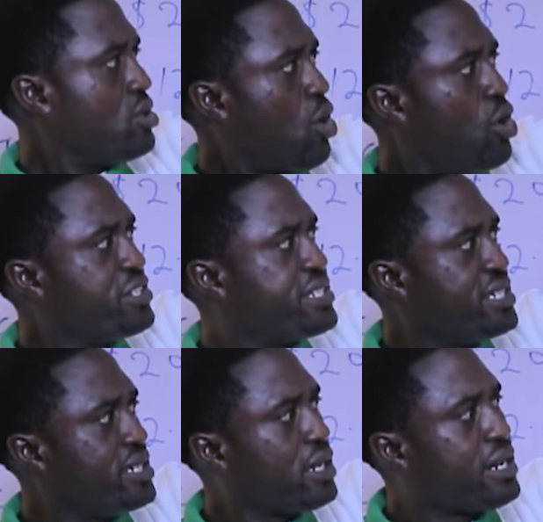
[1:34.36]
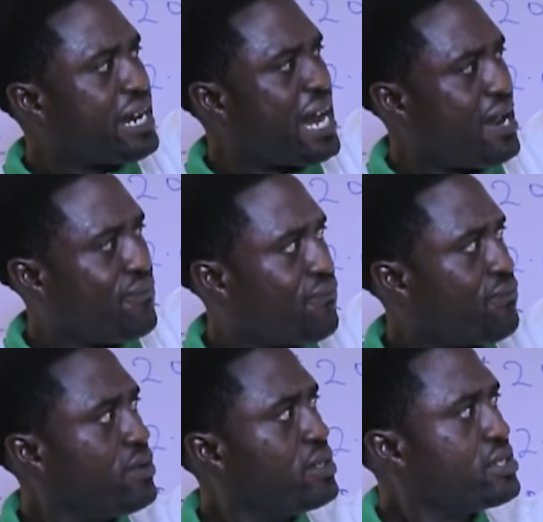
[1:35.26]
on the
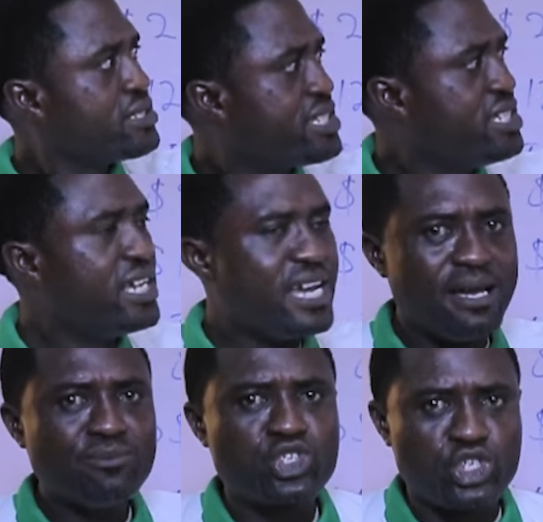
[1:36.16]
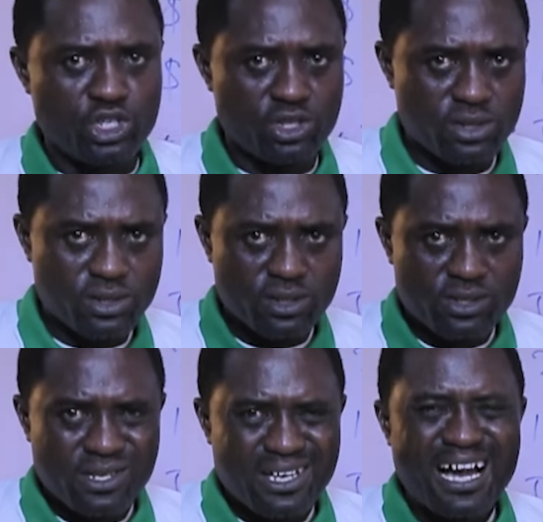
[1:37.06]
graph, TNG.
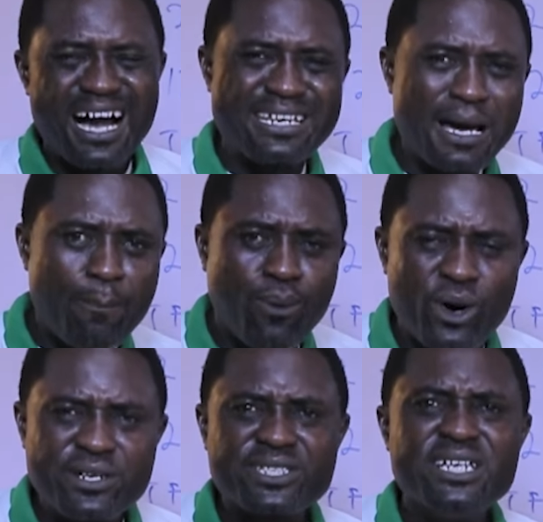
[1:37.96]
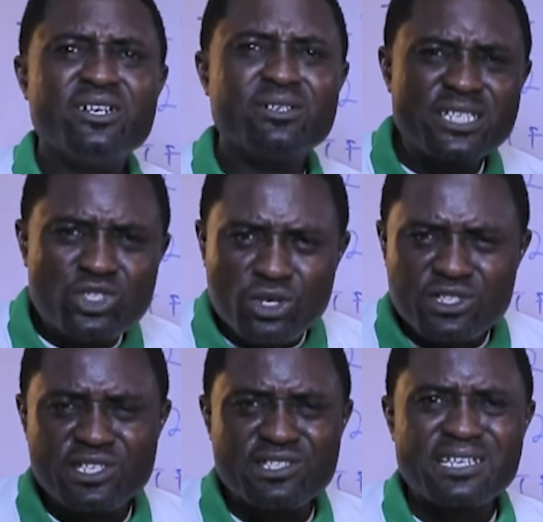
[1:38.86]
At that point,
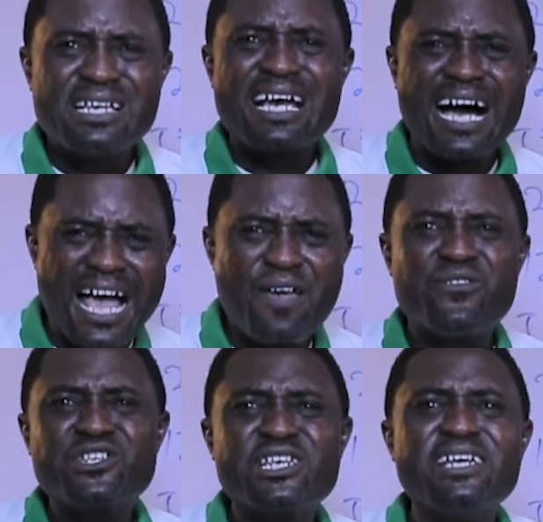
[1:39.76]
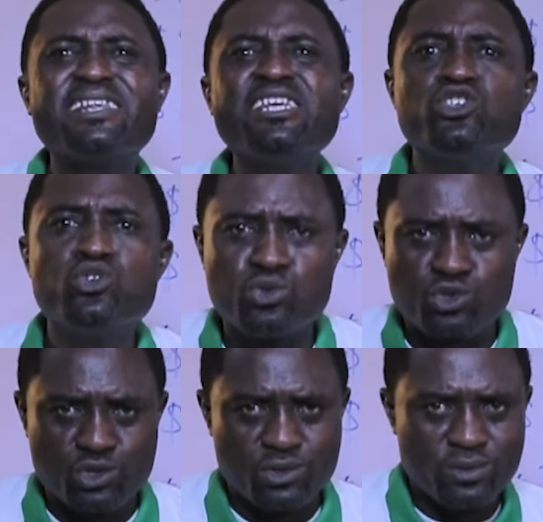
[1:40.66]
resources are efficiently
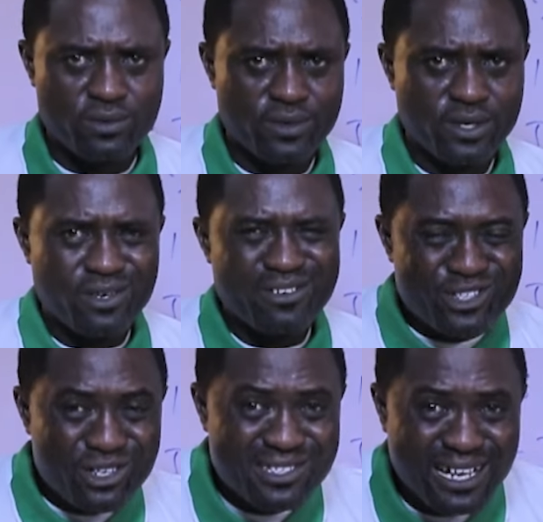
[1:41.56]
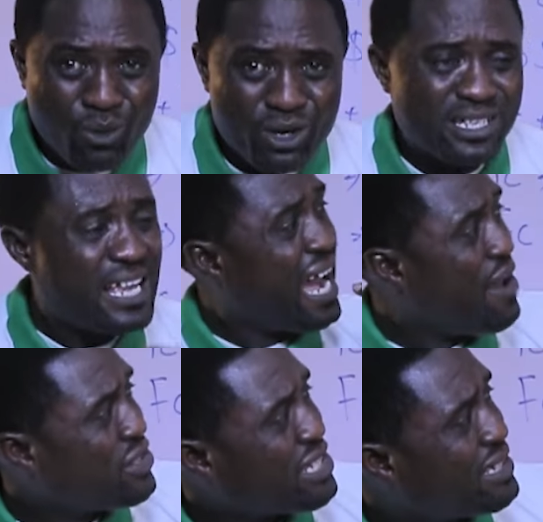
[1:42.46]
used. Resources are what? Are
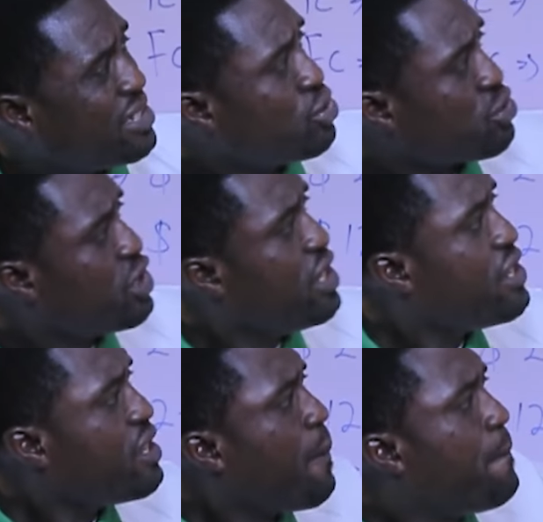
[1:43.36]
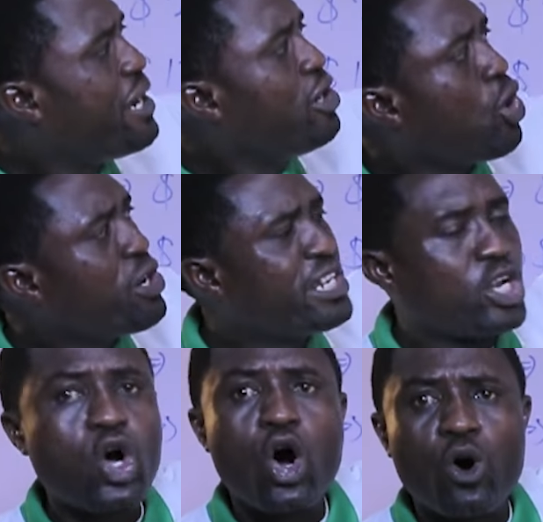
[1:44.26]
efficiently used. Below
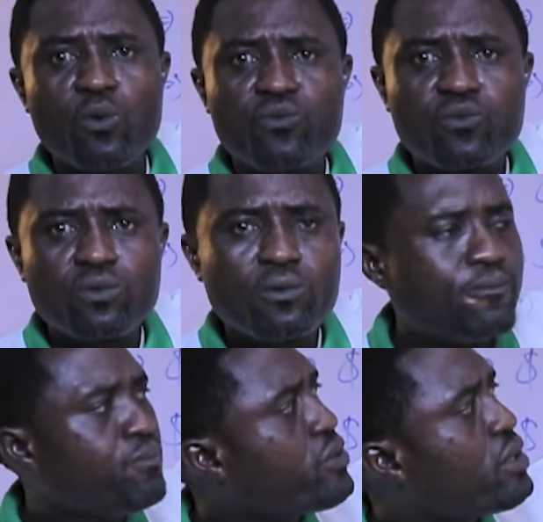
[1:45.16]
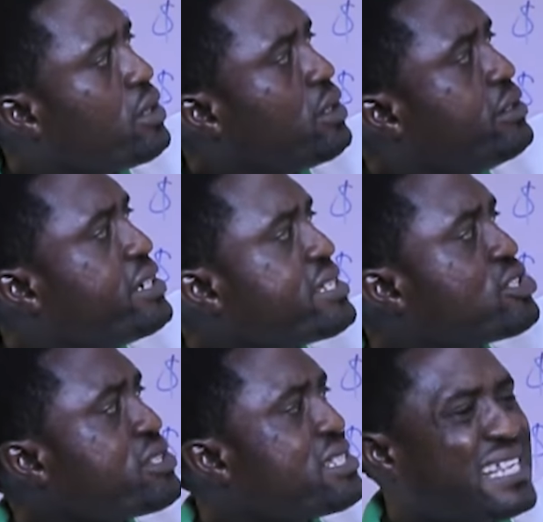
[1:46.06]
the curve, the
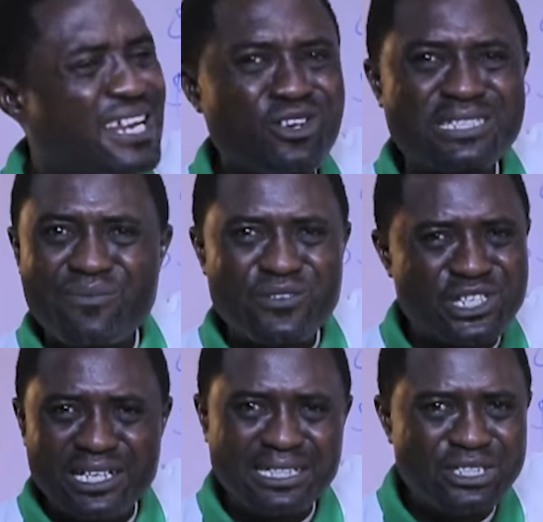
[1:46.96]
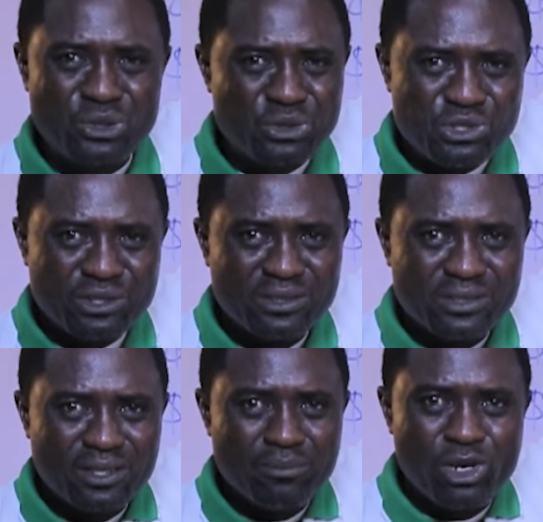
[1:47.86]
resources are not efficiently used.
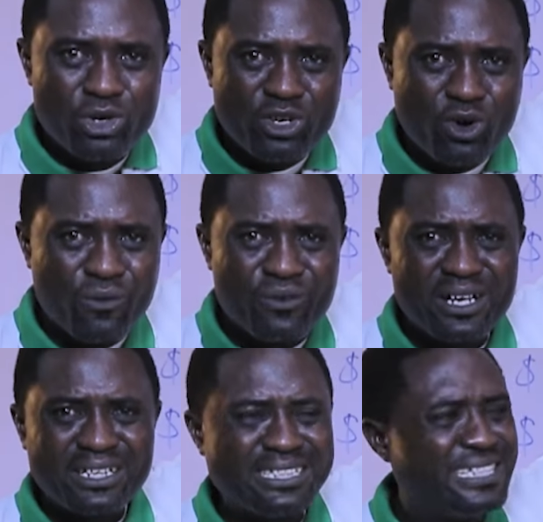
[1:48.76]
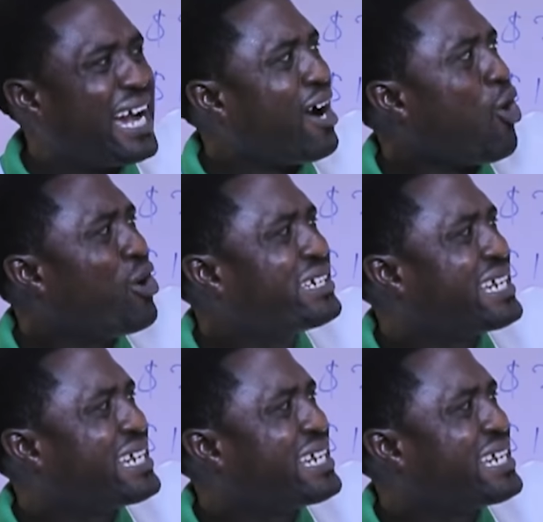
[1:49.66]
Below the curve, they are